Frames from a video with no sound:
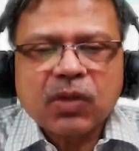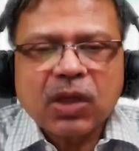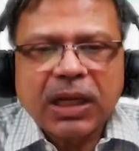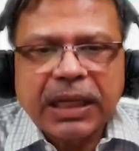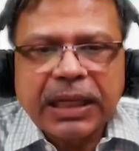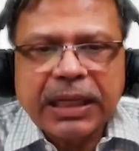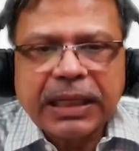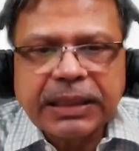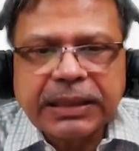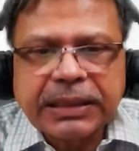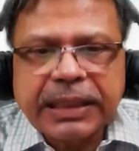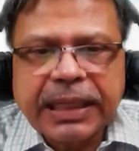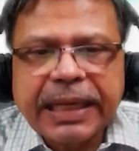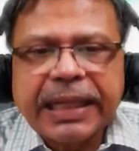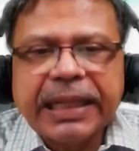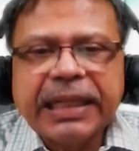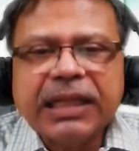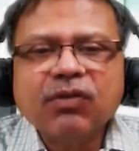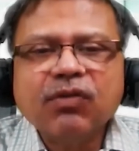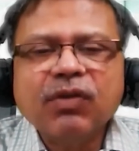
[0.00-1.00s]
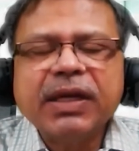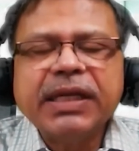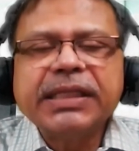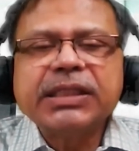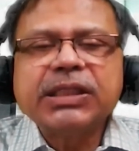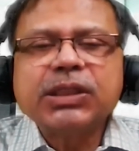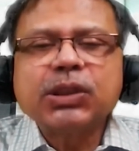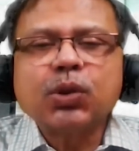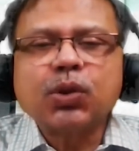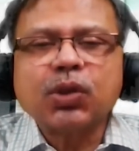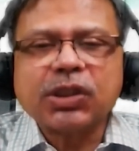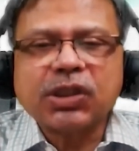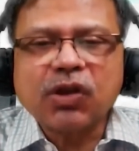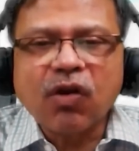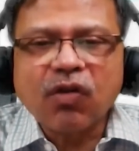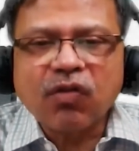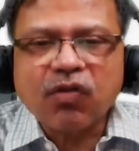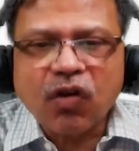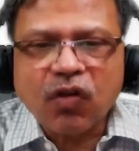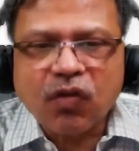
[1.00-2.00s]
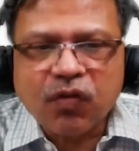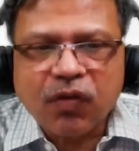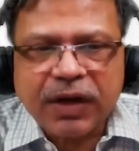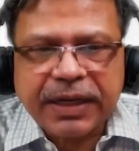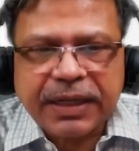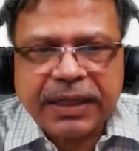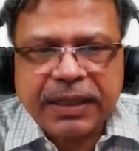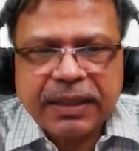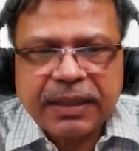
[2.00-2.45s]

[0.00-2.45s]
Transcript: Learn the healthy ways to resolve conflict.